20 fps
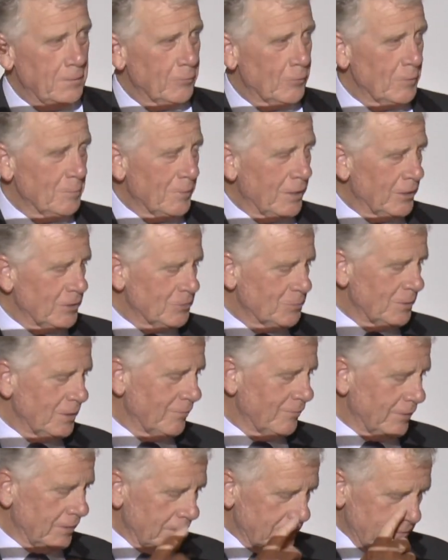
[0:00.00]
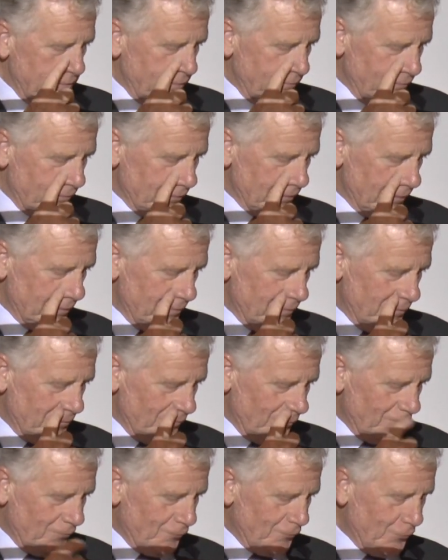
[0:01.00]
reminds me of the end of the
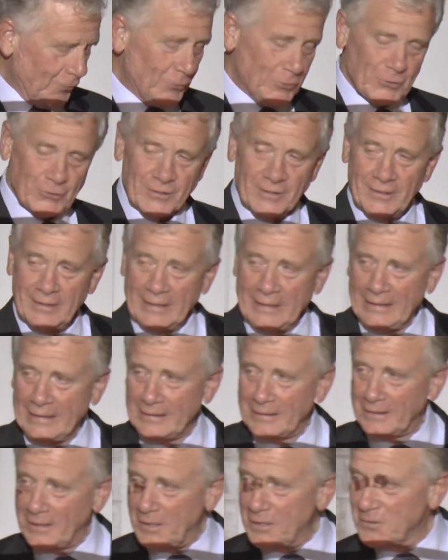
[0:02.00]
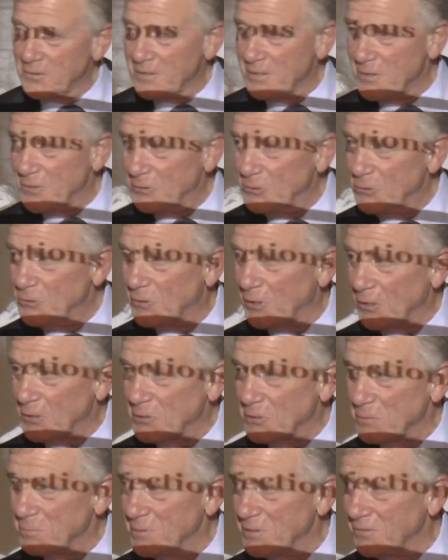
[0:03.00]
first letter in the New
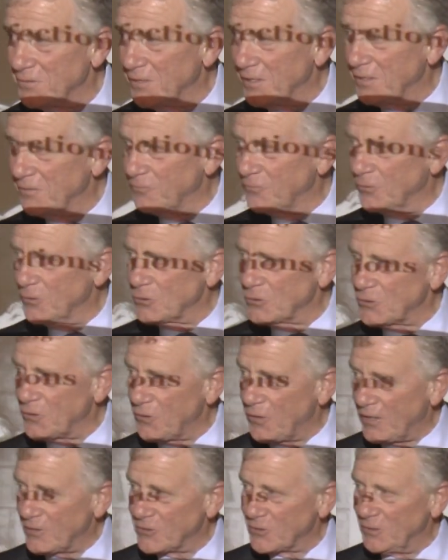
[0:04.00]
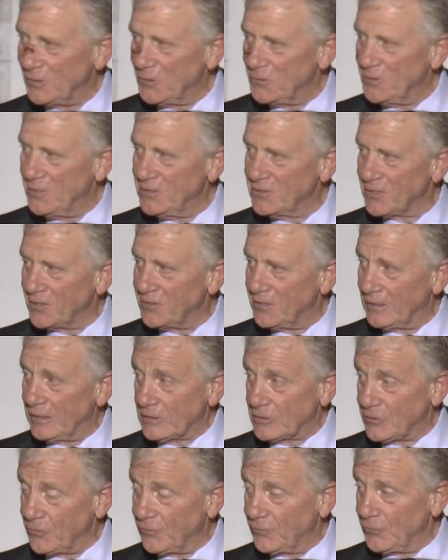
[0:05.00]
Testament, right? First Thessalonians, I think,
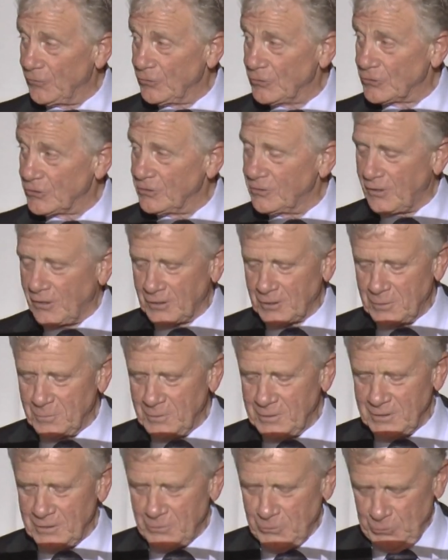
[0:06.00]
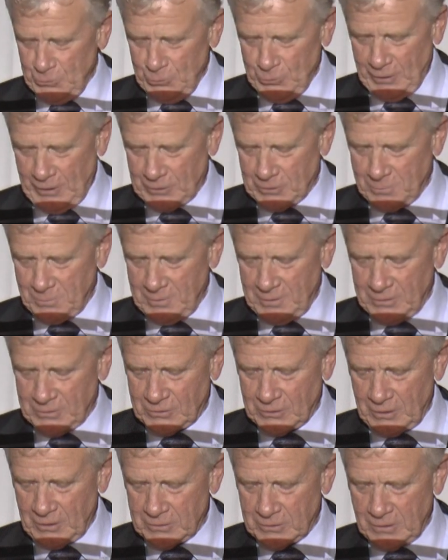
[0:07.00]
is the first document in the New Testament. It
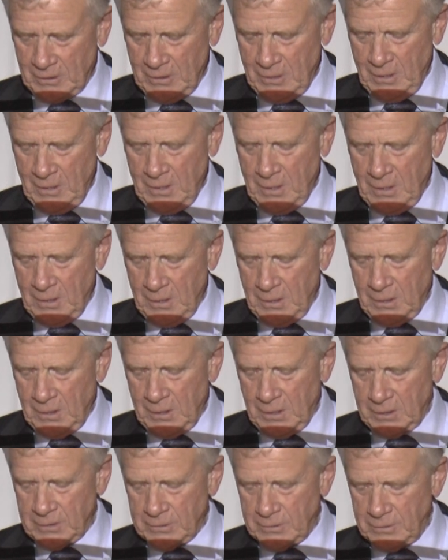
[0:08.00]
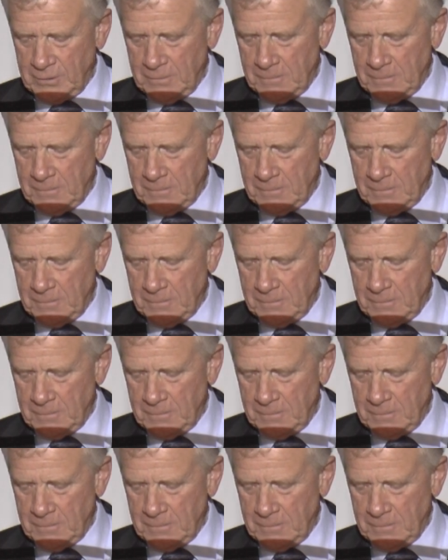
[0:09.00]
says, uh,